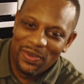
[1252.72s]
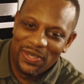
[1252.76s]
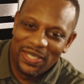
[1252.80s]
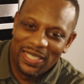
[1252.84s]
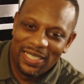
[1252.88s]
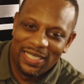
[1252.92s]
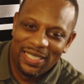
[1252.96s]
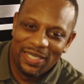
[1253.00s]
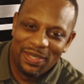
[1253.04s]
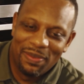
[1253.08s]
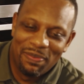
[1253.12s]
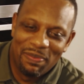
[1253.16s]
on,
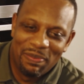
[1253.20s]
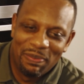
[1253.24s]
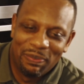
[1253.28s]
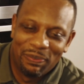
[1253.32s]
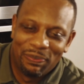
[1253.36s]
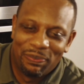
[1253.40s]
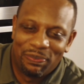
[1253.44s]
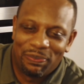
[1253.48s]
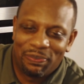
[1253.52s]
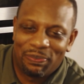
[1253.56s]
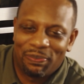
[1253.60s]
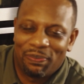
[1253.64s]
and um,
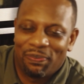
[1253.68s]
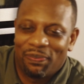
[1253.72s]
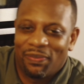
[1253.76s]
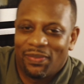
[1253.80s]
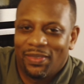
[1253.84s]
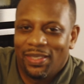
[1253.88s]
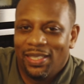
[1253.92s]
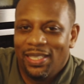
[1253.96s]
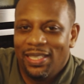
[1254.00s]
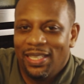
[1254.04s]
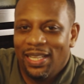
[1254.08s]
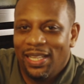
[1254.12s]

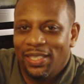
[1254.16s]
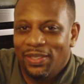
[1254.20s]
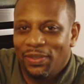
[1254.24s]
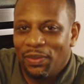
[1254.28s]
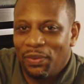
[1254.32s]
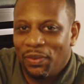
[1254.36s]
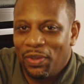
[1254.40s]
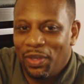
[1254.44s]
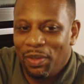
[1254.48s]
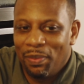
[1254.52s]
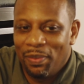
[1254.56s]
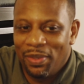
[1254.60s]
in that
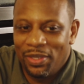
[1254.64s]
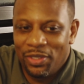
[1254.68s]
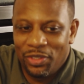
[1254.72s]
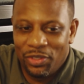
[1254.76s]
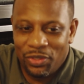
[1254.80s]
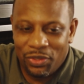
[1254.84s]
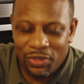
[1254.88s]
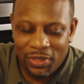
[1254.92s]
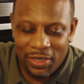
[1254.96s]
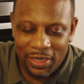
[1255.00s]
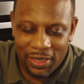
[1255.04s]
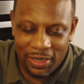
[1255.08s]

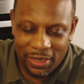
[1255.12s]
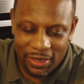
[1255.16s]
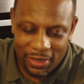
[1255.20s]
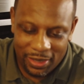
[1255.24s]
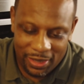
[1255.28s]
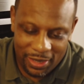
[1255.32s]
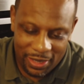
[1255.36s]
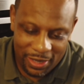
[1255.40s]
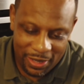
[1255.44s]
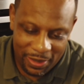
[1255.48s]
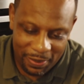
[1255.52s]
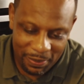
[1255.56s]
documentary,
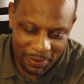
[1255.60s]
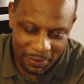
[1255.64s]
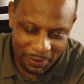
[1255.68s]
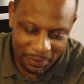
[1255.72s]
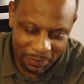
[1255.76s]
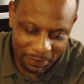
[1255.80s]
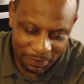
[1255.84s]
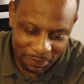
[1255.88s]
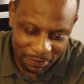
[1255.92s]
um,